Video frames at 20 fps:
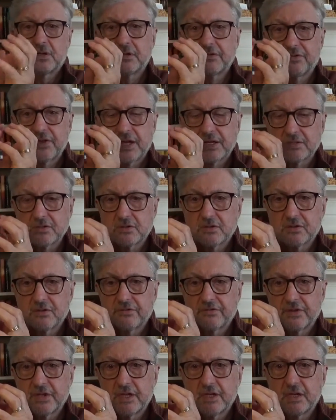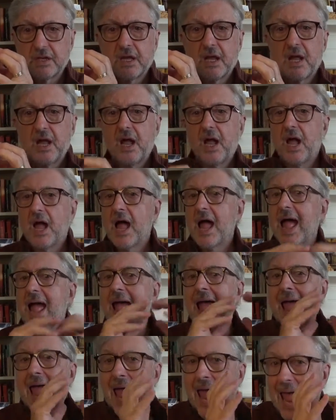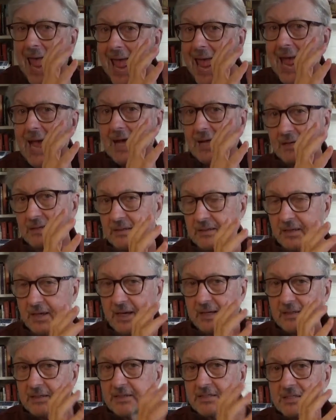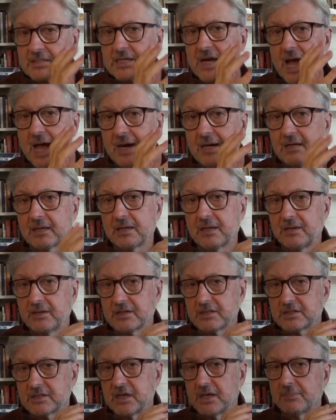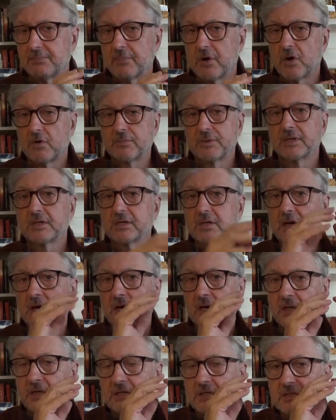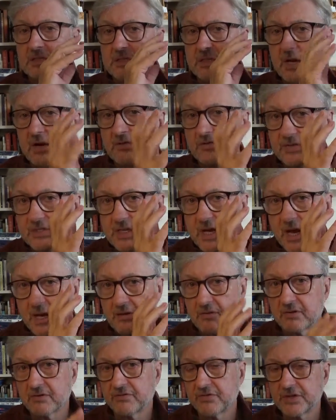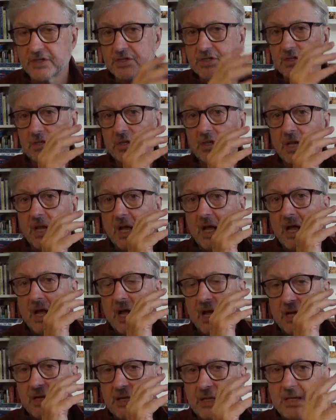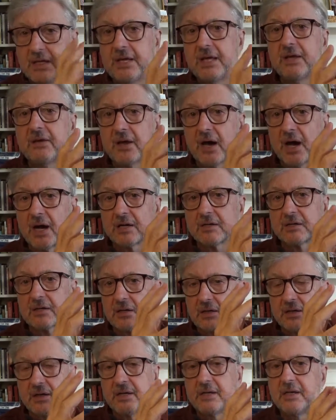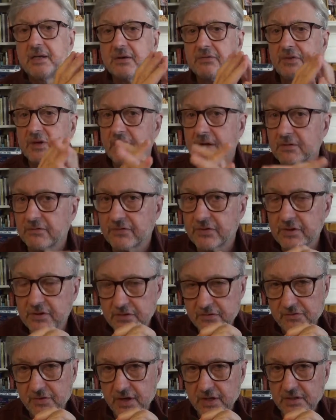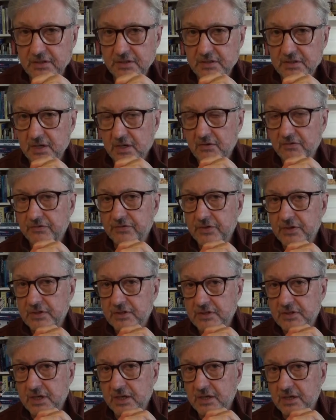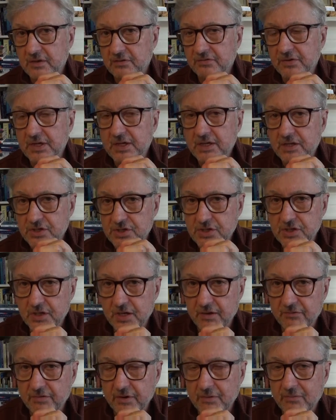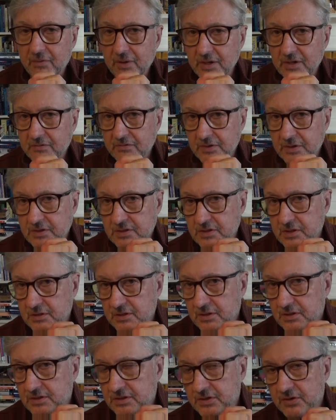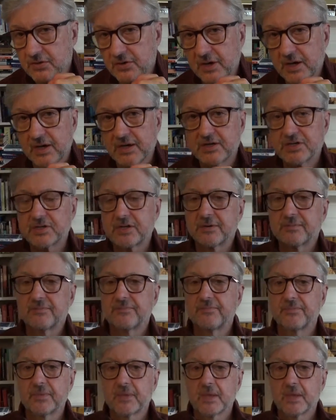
all of that sort of thing, and at exactly the same moment, God is self-sacrificial, utterly giving of the divine self for the sake of each and every one of us on this creation.